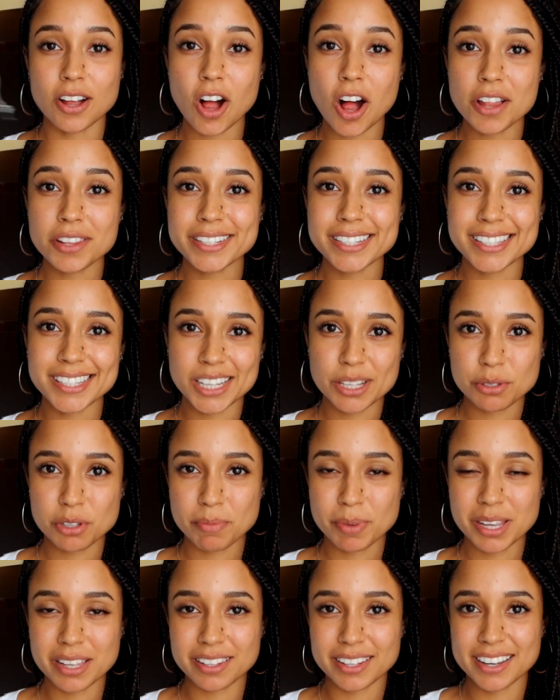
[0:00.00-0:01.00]
Now, all these things
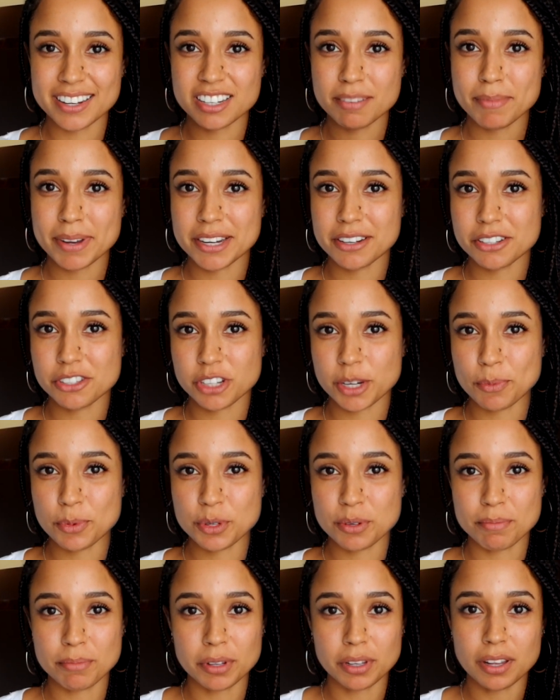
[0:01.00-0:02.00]
will be linked in my
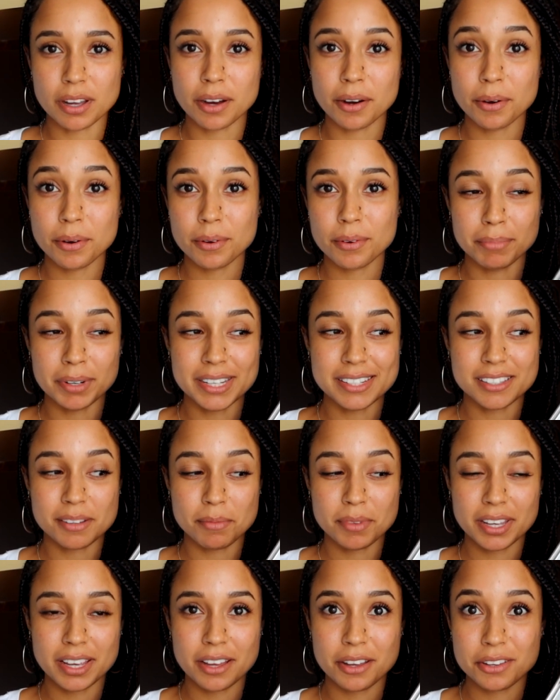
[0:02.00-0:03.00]
description below, but
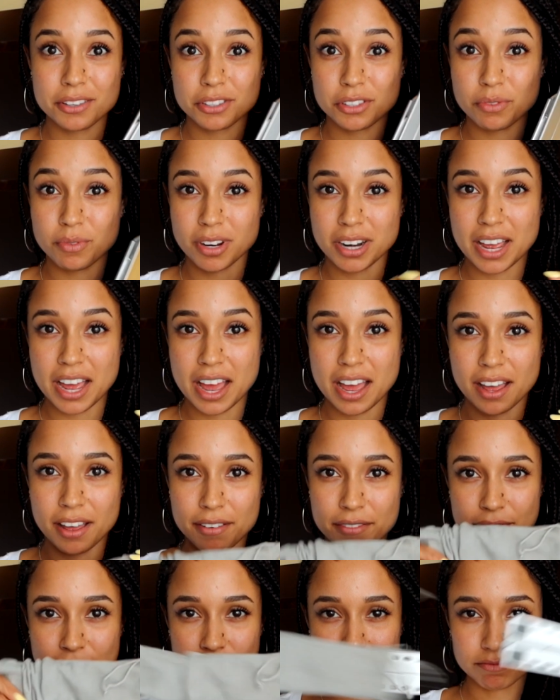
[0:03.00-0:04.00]
something else you wanna
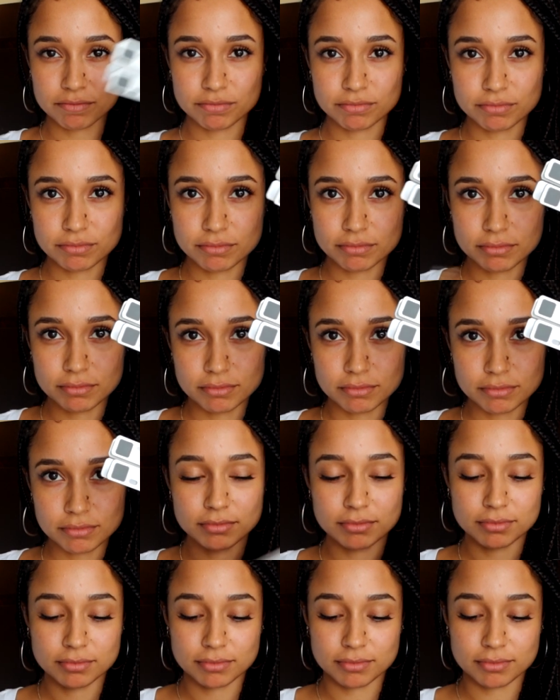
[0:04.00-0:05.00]
have
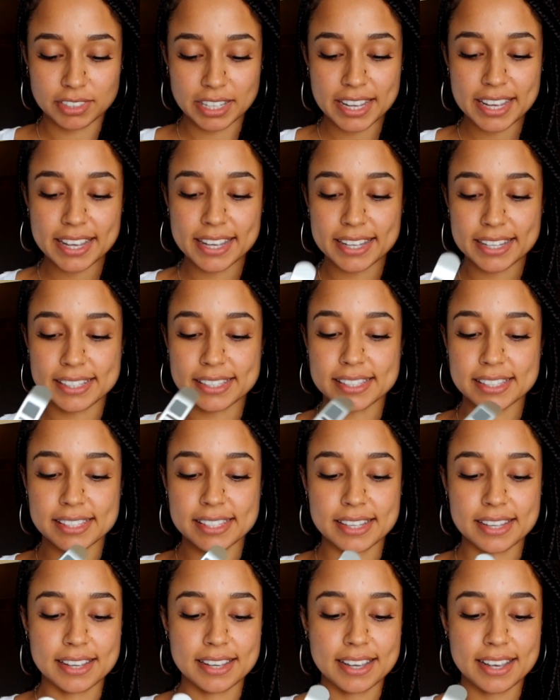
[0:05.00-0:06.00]
is
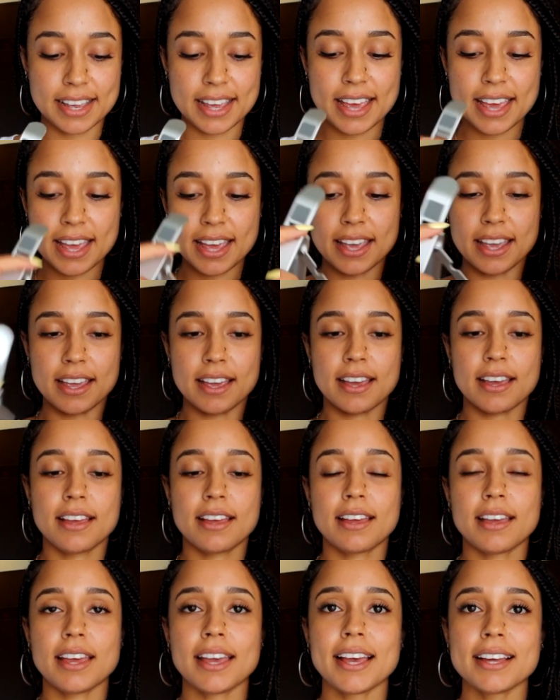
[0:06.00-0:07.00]
a
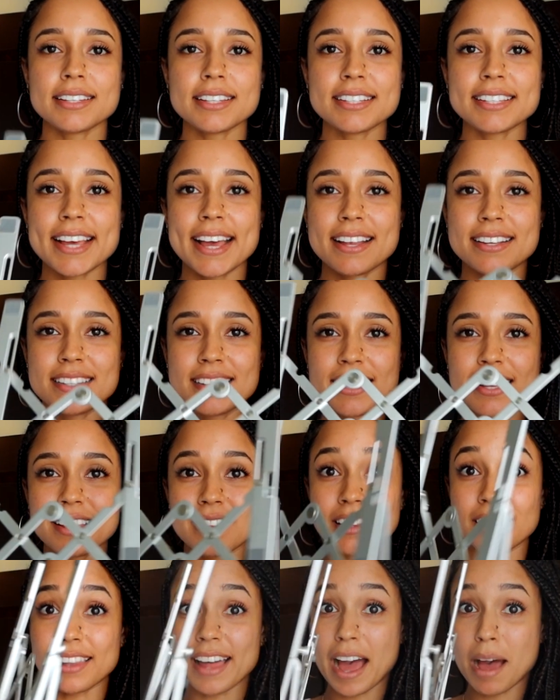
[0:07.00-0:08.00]
handy dandy
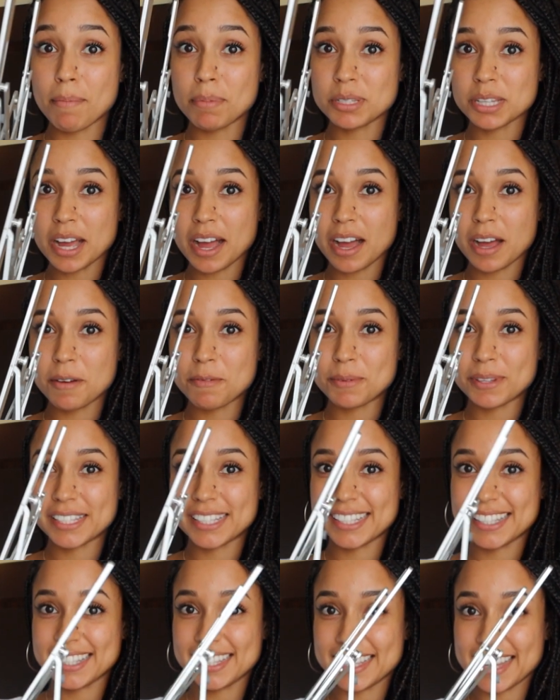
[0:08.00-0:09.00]
laptop
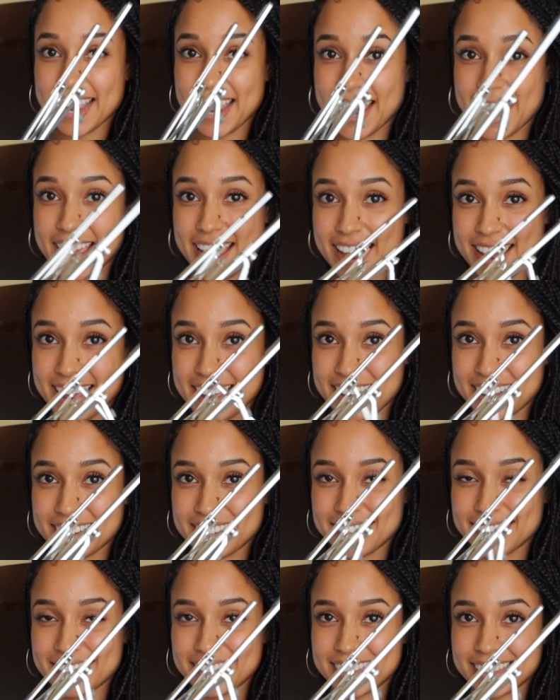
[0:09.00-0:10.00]
stand.
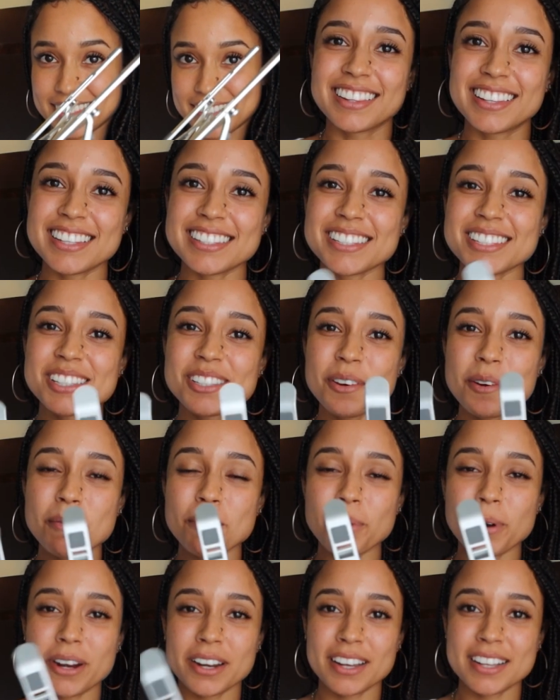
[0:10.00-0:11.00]
This is so
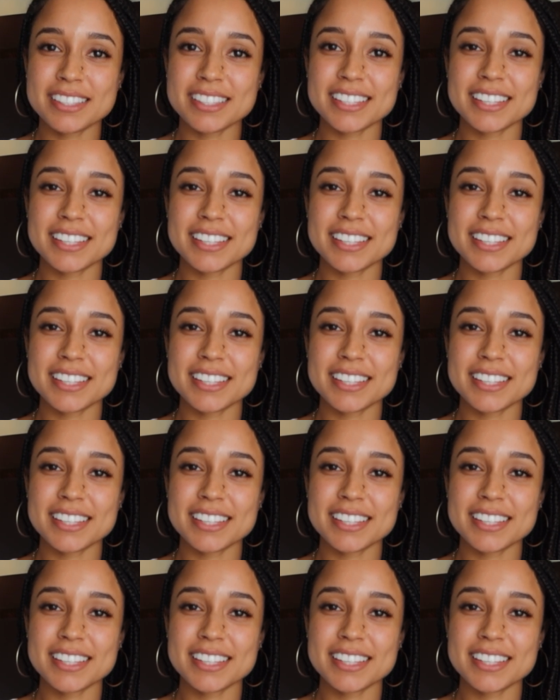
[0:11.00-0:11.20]
important.